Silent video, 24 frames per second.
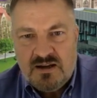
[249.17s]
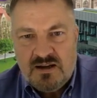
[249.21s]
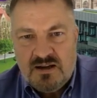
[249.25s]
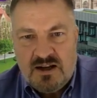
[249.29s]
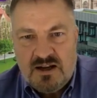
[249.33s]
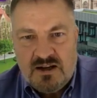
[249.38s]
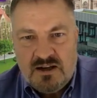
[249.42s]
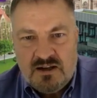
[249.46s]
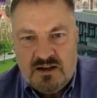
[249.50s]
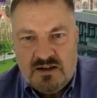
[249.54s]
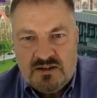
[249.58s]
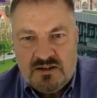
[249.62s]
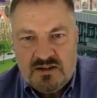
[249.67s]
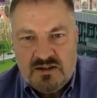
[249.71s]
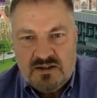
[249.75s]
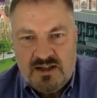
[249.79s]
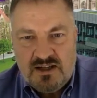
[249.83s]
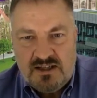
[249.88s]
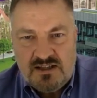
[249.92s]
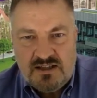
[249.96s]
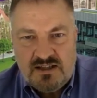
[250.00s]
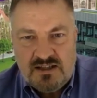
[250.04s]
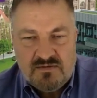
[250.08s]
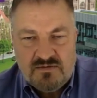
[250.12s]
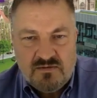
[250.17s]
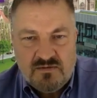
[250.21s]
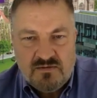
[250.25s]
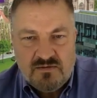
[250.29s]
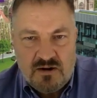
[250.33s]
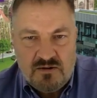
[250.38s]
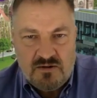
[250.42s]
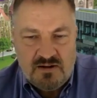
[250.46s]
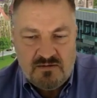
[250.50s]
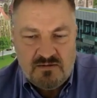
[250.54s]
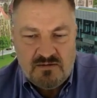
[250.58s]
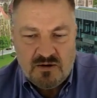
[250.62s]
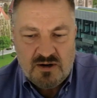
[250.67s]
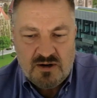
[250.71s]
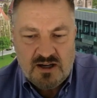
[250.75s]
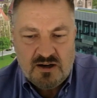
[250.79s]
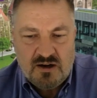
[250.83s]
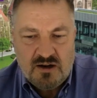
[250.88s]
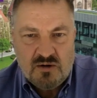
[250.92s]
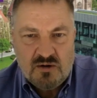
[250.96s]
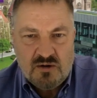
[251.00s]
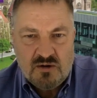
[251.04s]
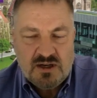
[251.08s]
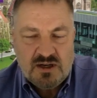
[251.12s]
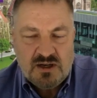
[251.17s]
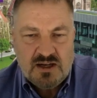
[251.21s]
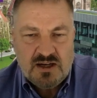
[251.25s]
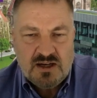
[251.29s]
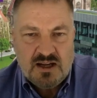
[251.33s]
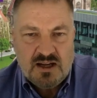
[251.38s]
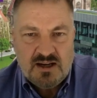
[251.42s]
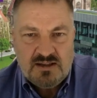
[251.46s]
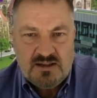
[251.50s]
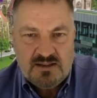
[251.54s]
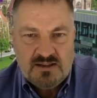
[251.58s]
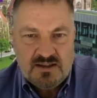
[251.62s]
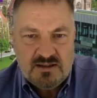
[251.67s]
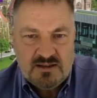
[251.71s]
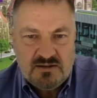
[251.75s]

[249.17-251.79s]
So this is a very, very complicated